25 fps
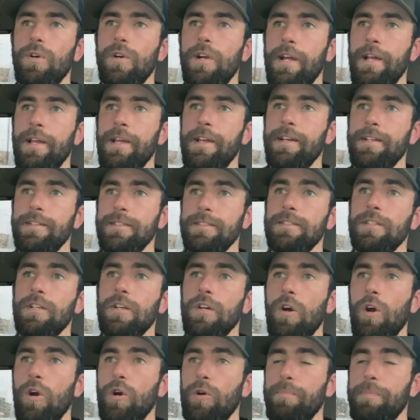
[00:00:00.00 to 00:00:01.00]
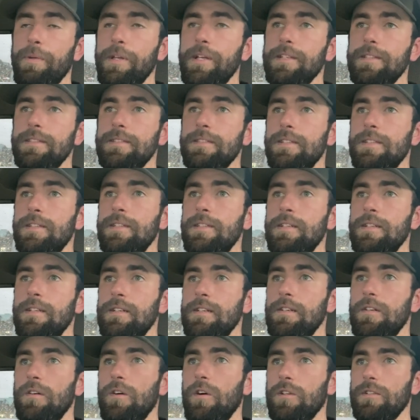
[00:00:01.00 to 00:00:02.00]
and carpet
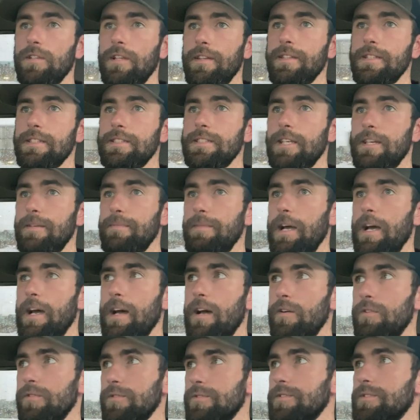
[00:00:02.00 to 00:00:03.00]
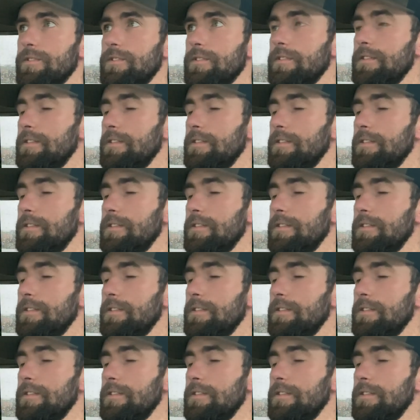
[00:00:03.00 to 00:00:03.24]
all in the same house.